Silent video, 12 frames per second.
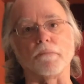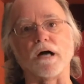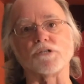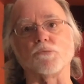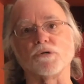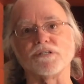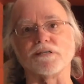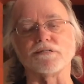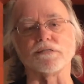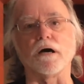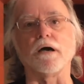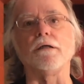to match what's
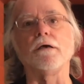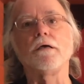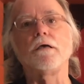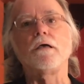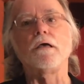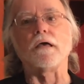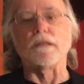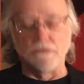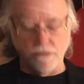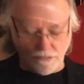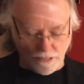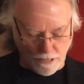inside.
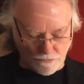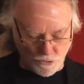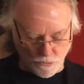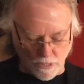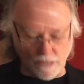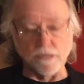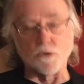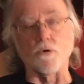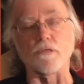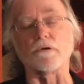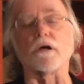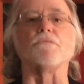It gives you an idea
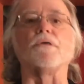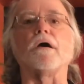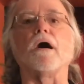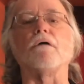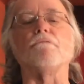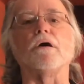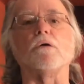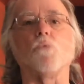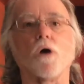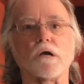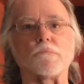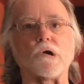whether or not they have a
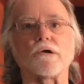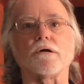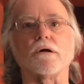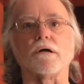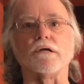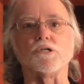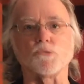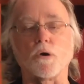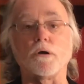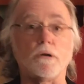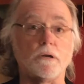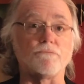watermark on each
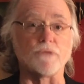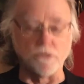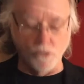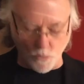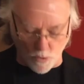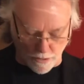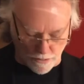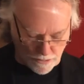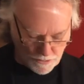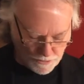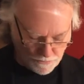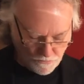one, and if they do, where it
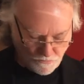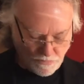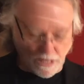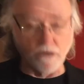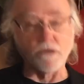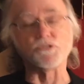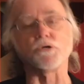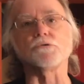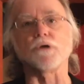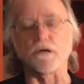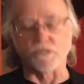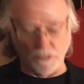is. And it
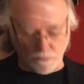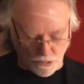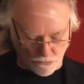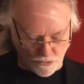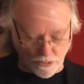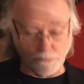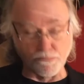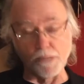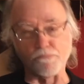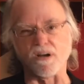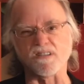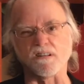also talks about
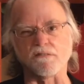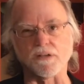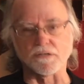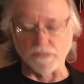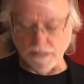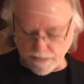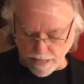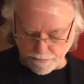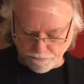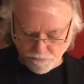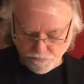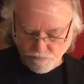pre-press and things like
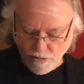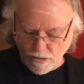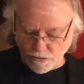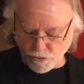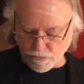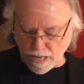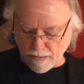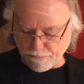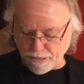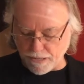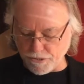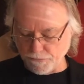that. You turn
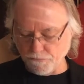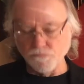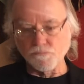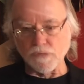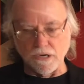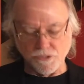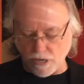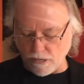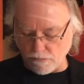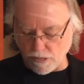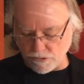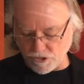that page, it's
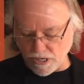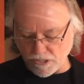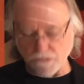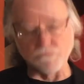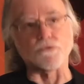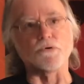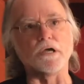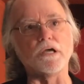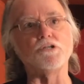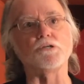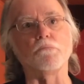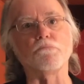got a section for
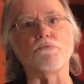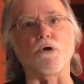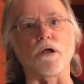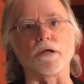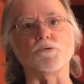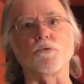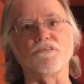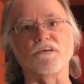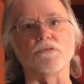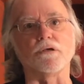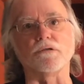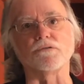each product
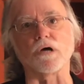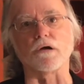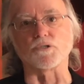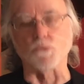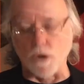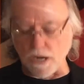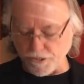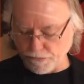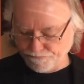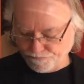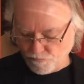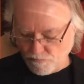within the entire swatch,